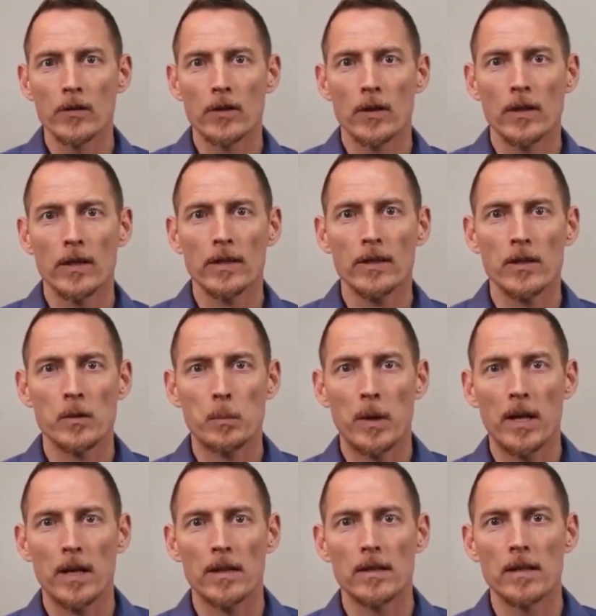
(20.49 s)
during this
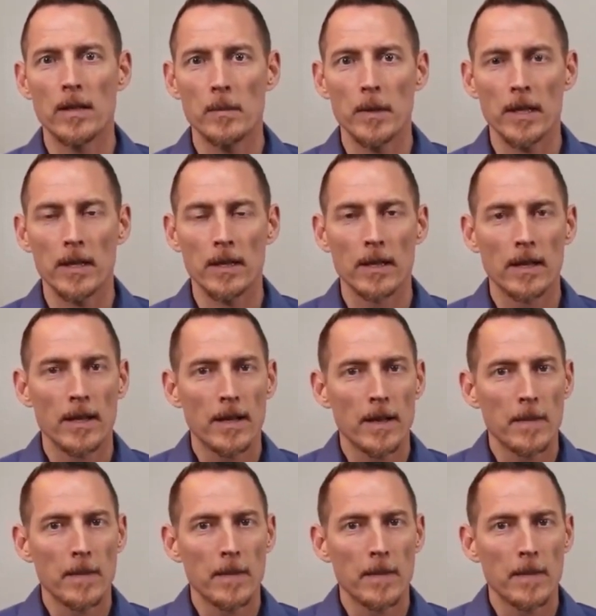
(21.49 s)
pandemic.